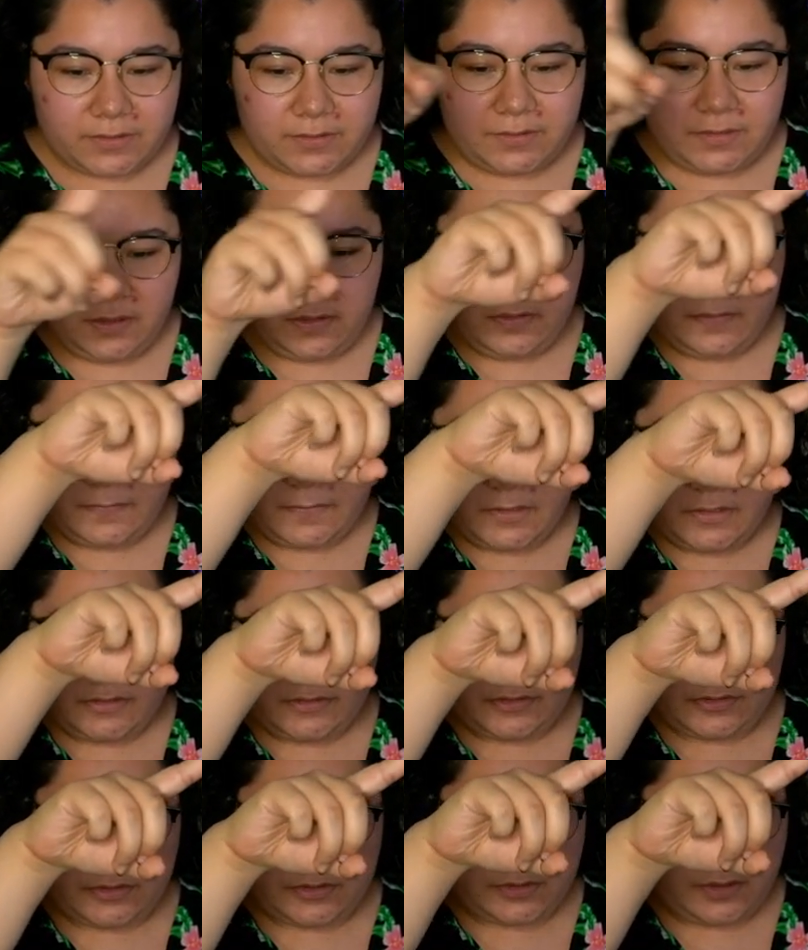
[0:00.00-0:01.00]

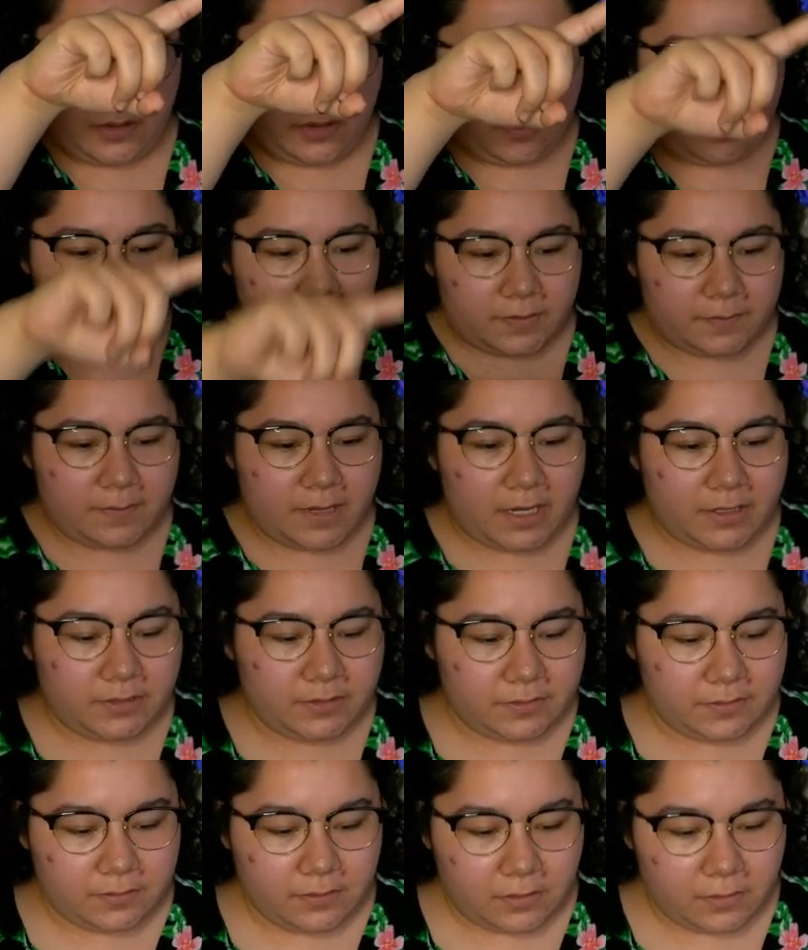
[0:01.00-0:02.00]
Silver star
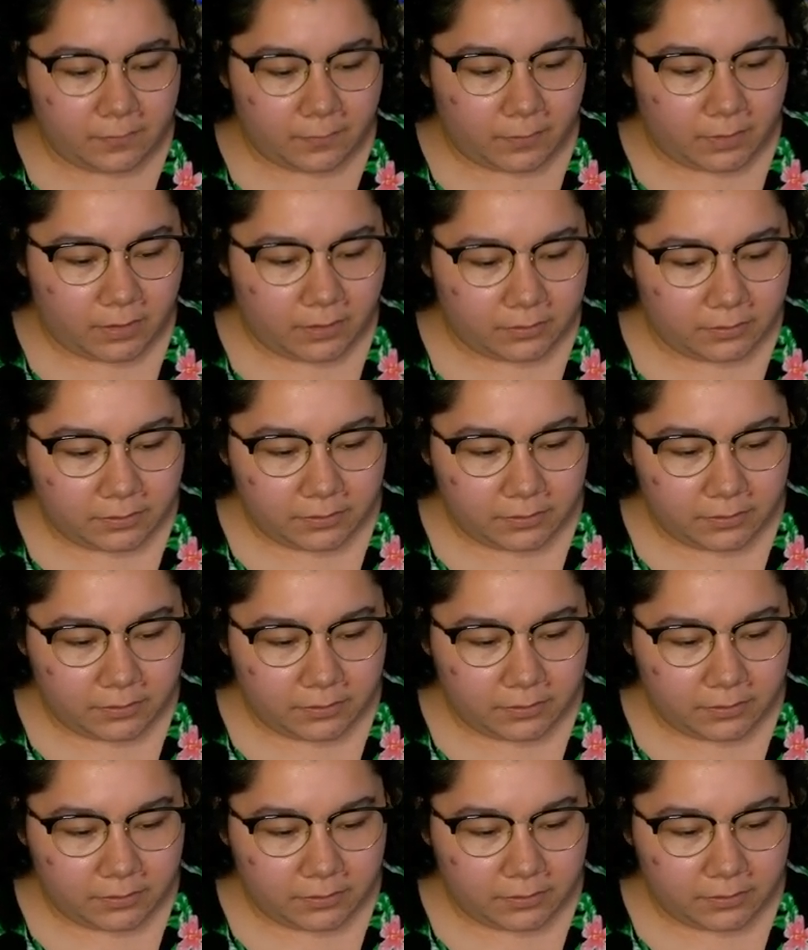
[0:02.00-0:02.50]
matches the overall